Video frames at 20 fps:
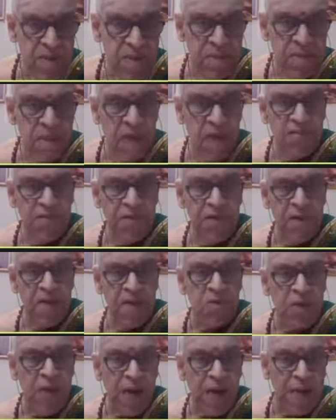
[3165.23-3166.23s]
Devi
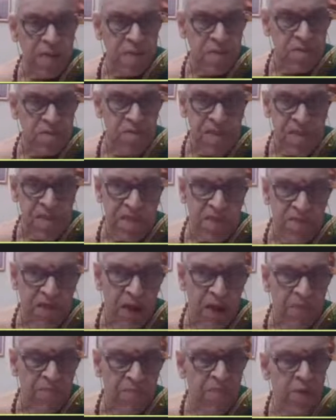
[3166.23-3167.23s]
unites with
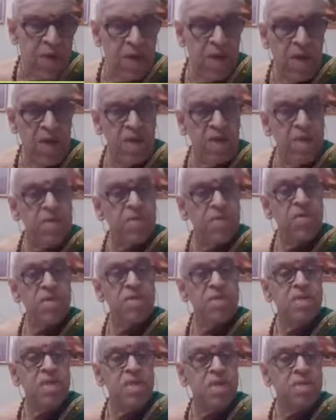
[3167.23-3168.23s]
Shiva, and
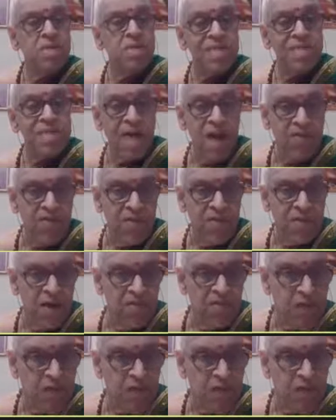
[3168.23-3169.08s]
there is a shower of